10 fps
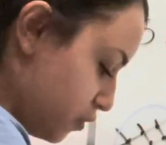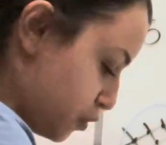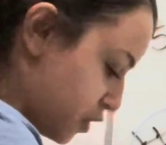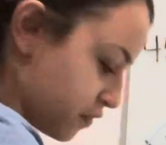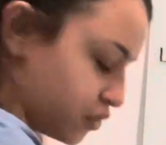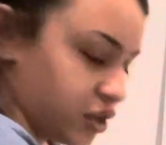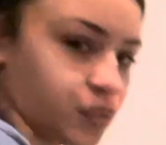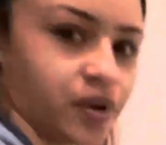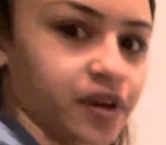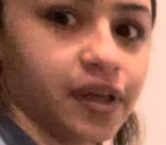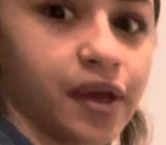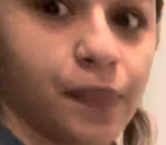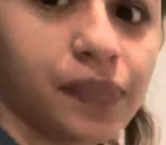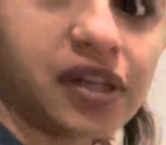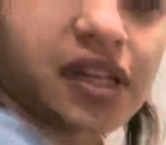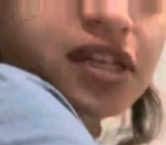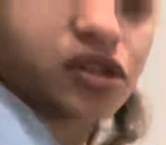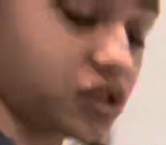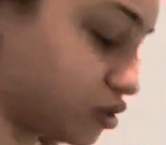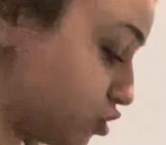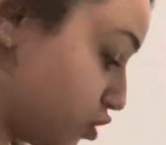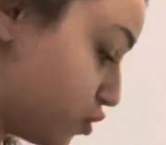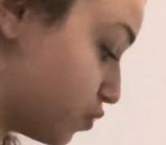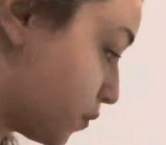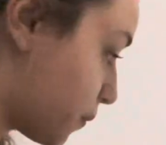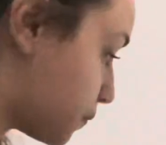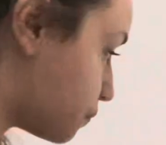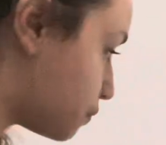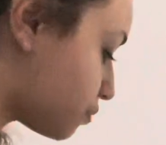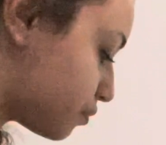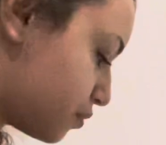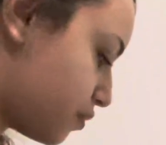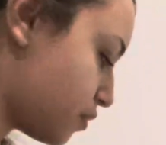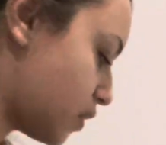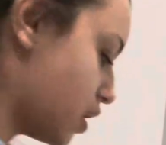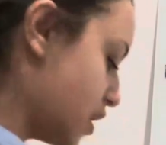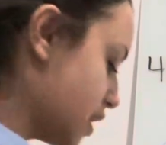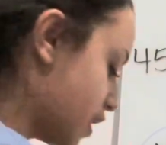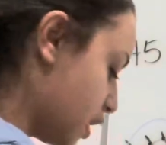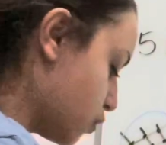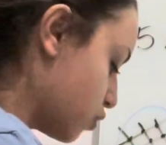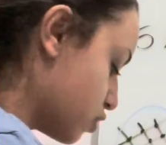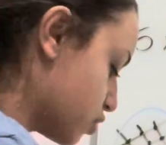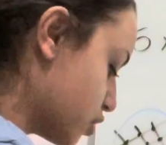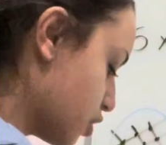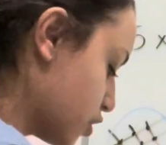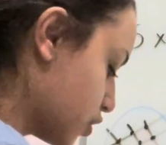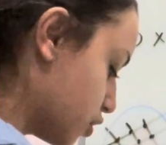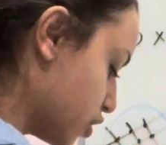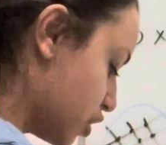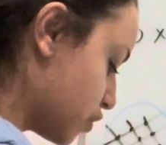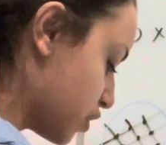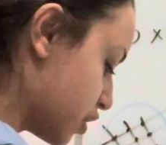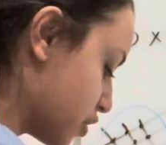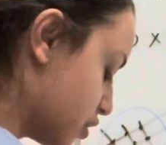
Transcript: We have 31. Plus this 2 equals 33.